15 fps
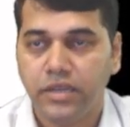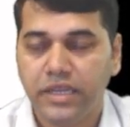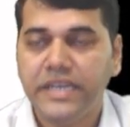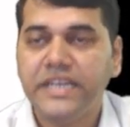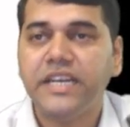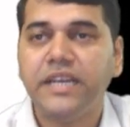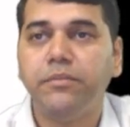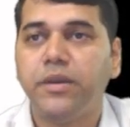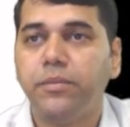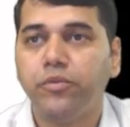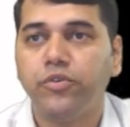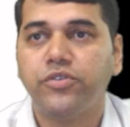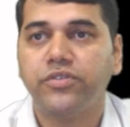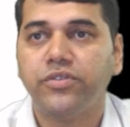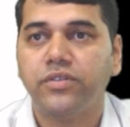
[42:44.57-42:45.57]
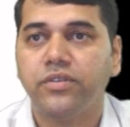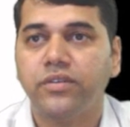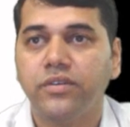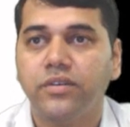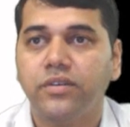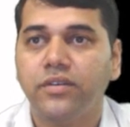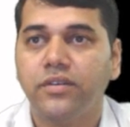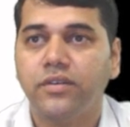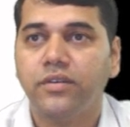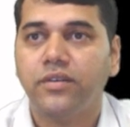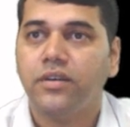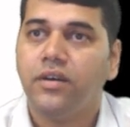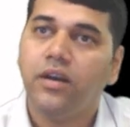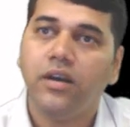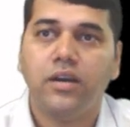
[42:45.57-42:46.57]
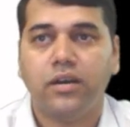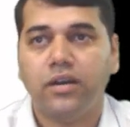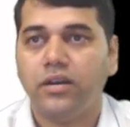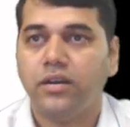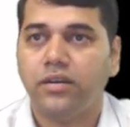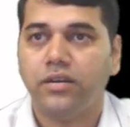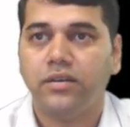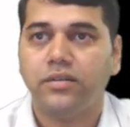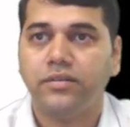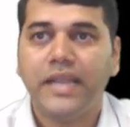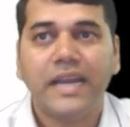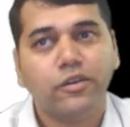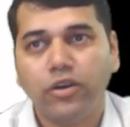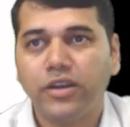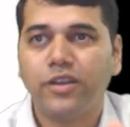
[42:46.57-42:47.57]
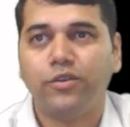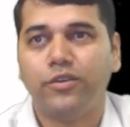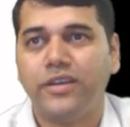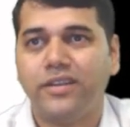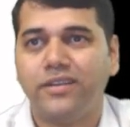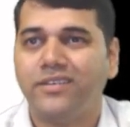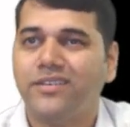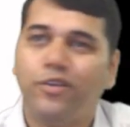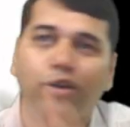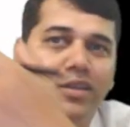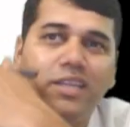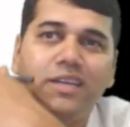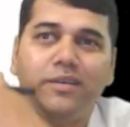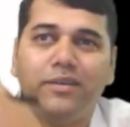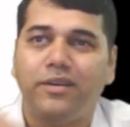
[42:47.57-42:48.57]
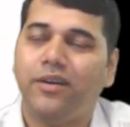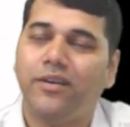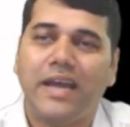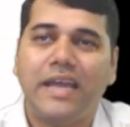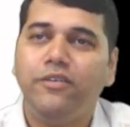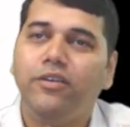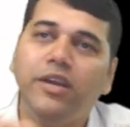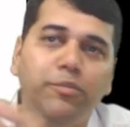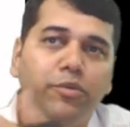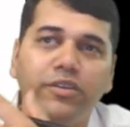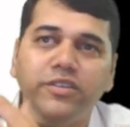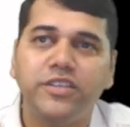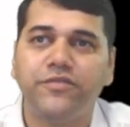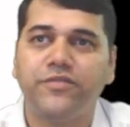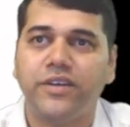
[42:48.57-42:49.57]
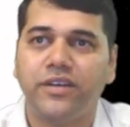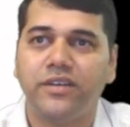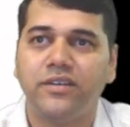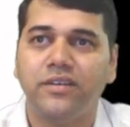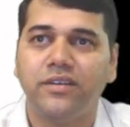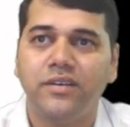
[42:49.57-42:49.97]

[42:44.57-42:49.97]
interim reports. Ah, that quarter only, not the annual report is different.